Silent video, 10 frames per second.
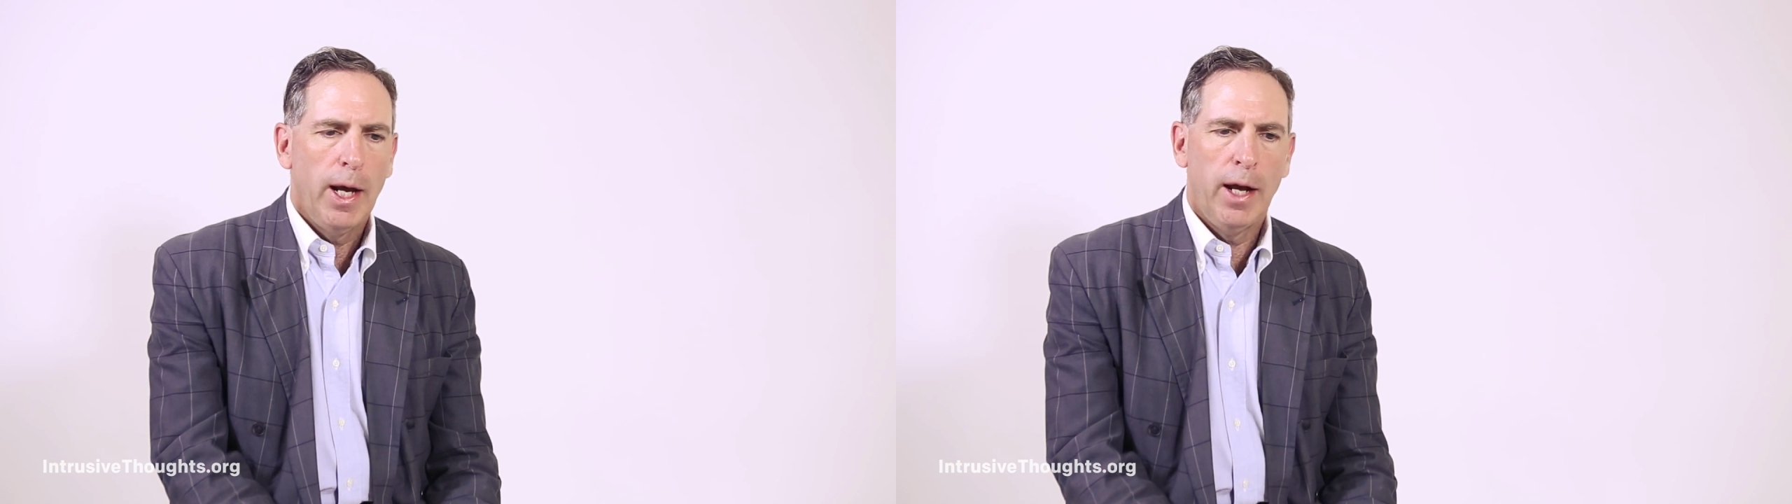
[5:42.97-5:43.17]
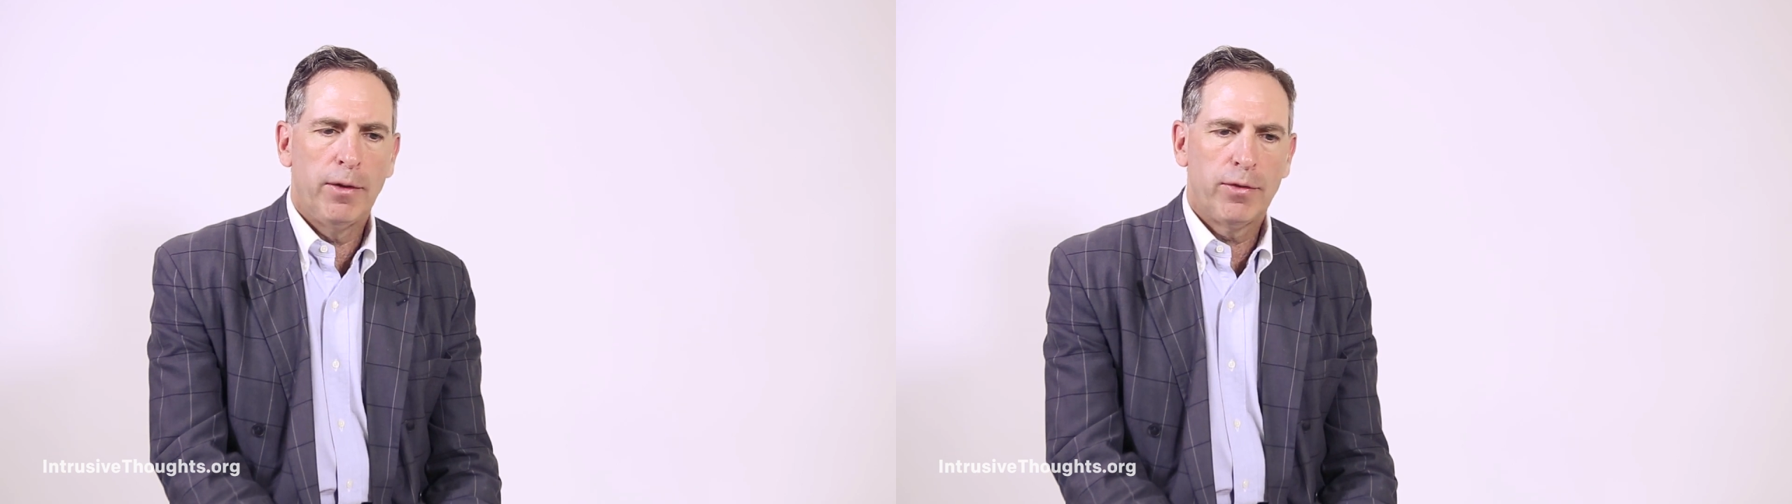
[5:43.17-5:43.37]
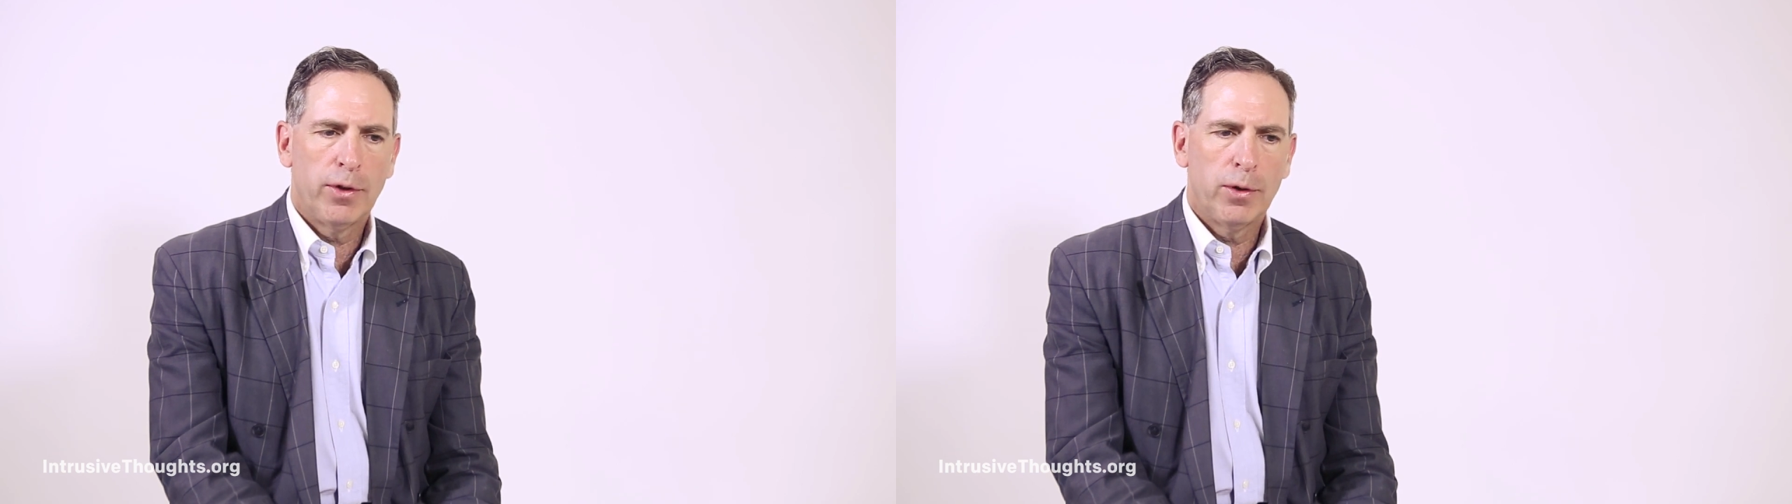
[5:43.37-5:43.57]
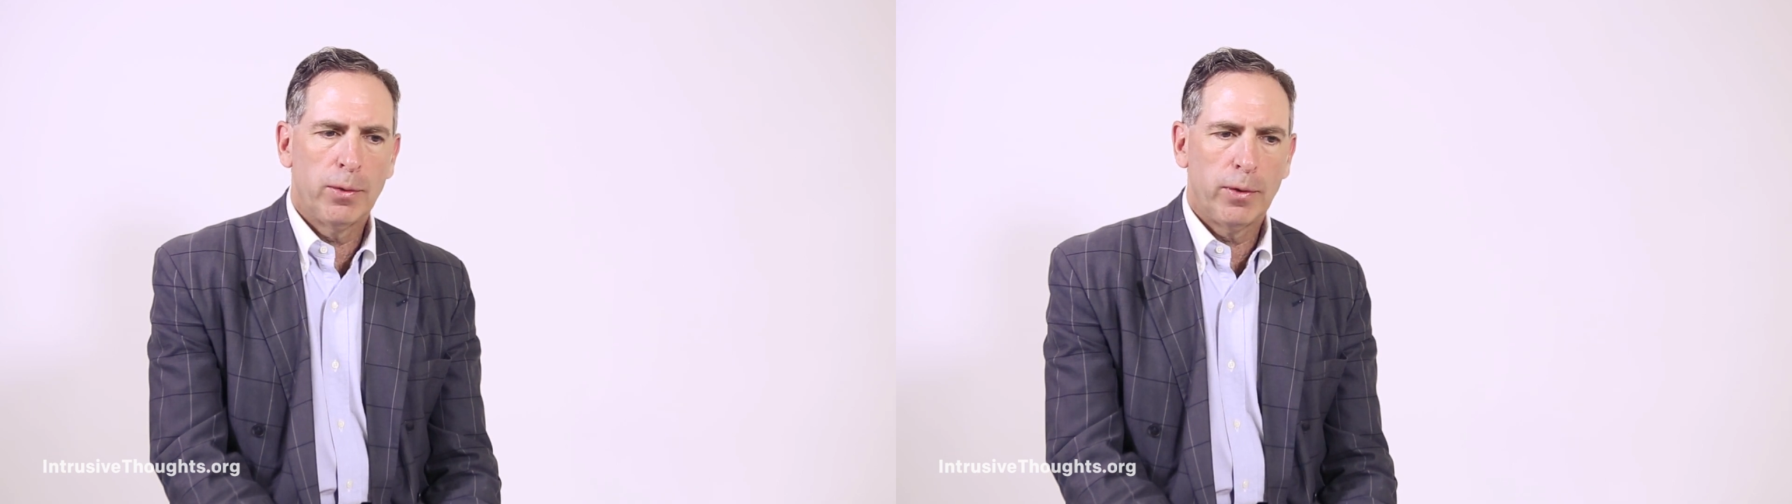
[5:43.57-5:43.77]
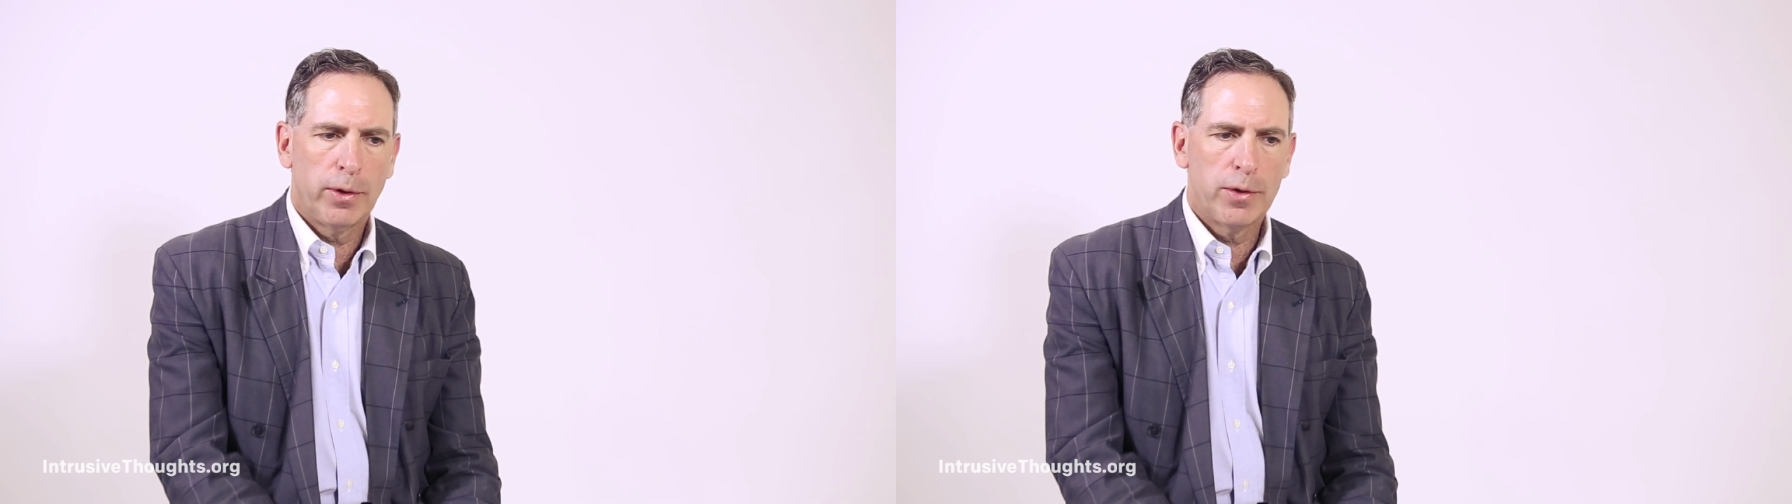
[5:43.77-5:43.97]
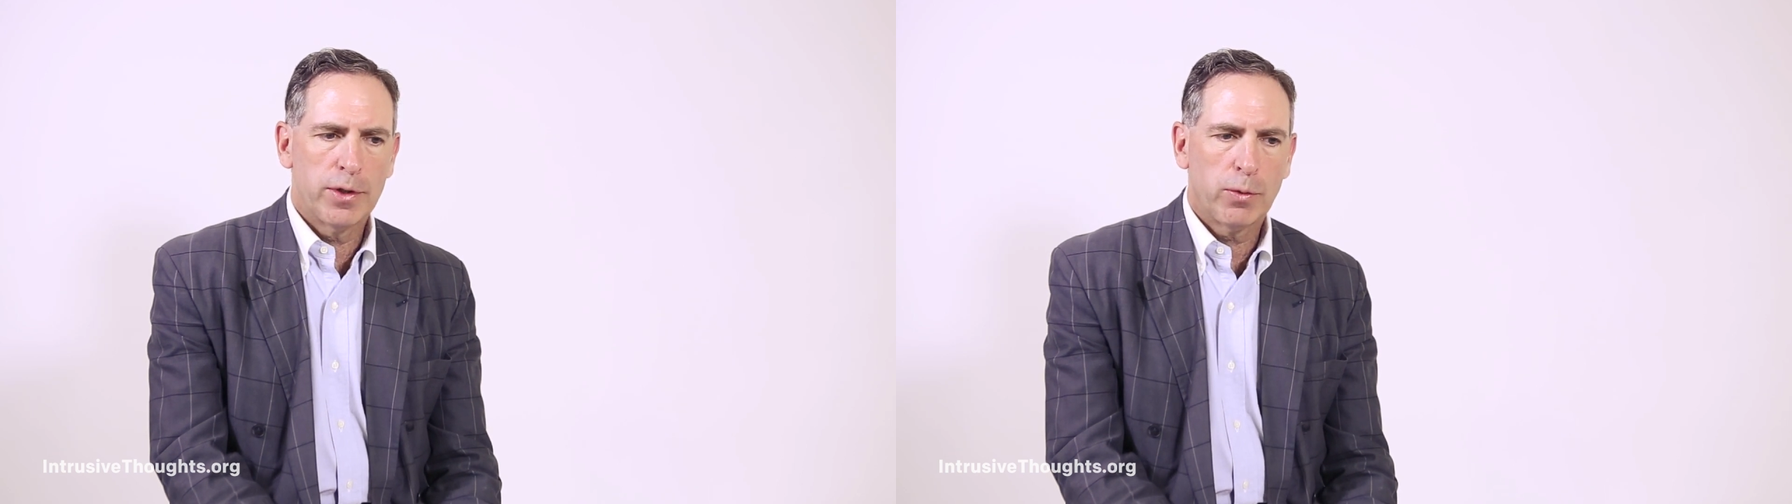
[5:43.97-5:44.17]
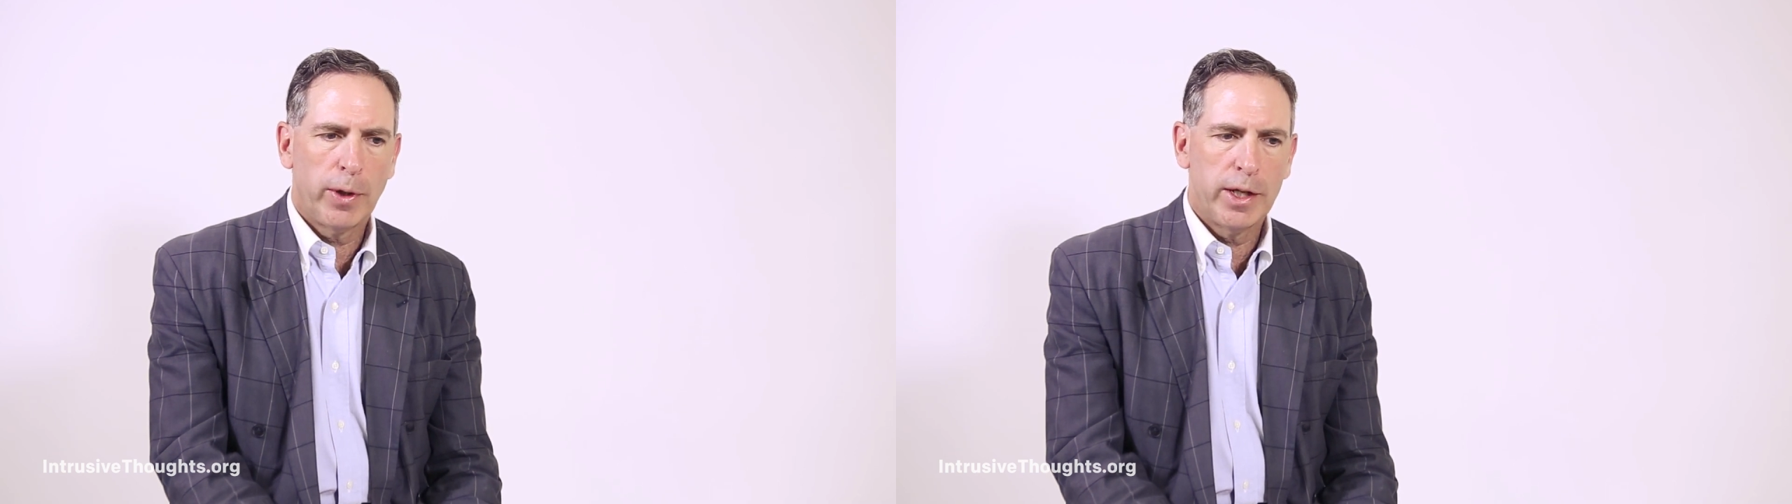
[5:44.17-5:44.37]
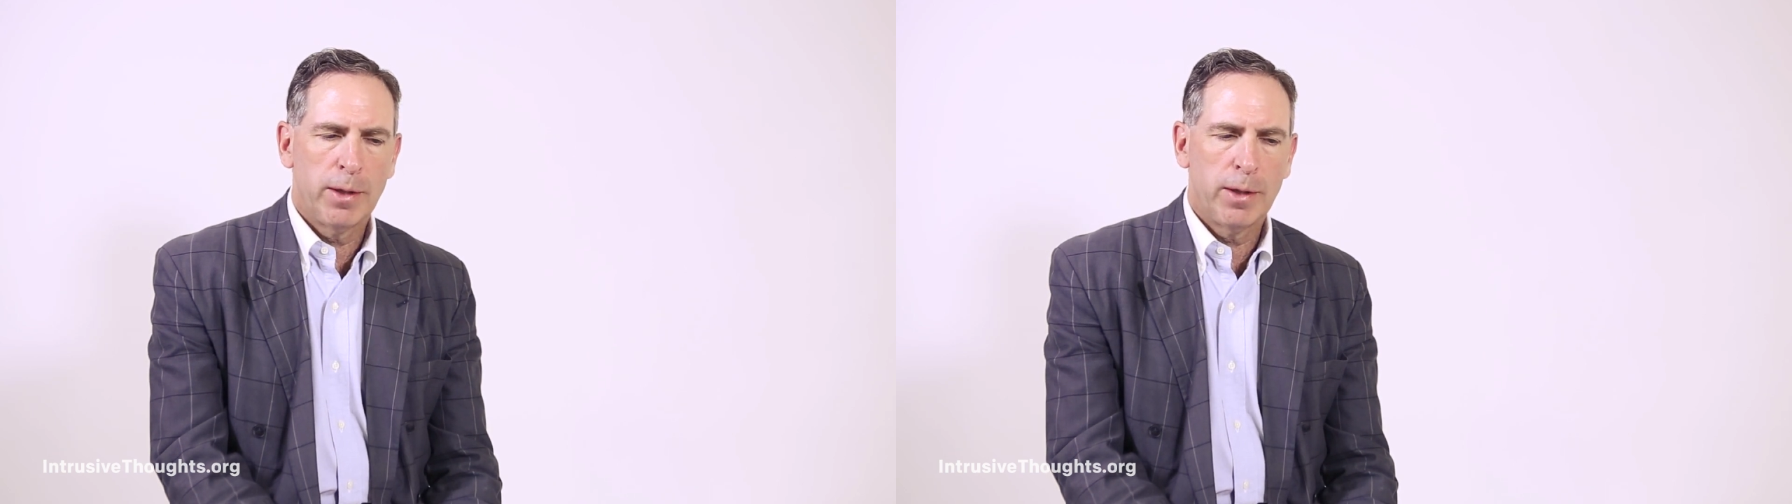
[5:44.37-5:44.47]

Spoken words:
And so there's a great